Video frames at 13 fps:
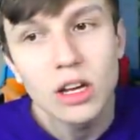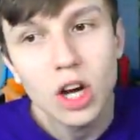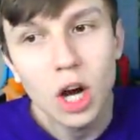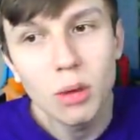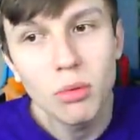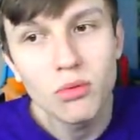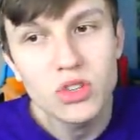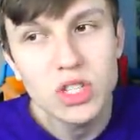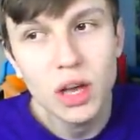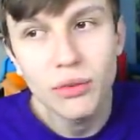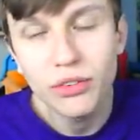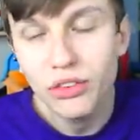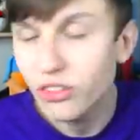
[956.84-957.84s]
come on
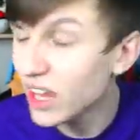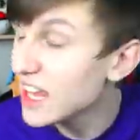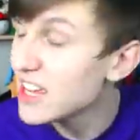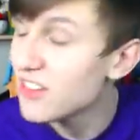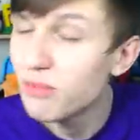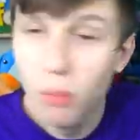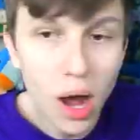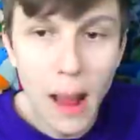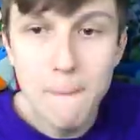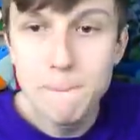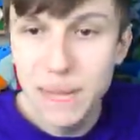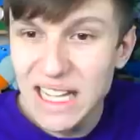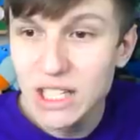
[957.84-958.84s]
reserve. Save my
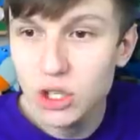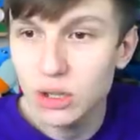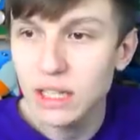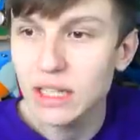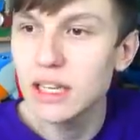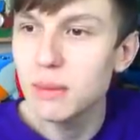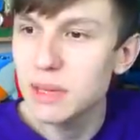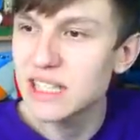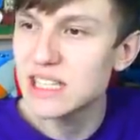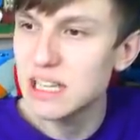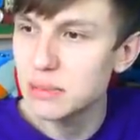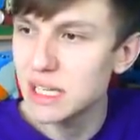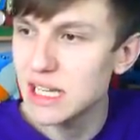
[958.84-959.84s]
bacon and give me a
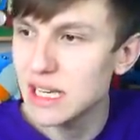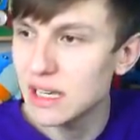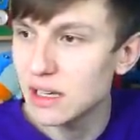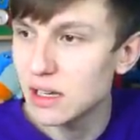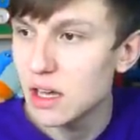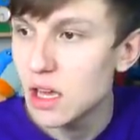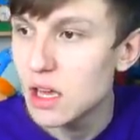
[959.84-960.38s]
team of the year.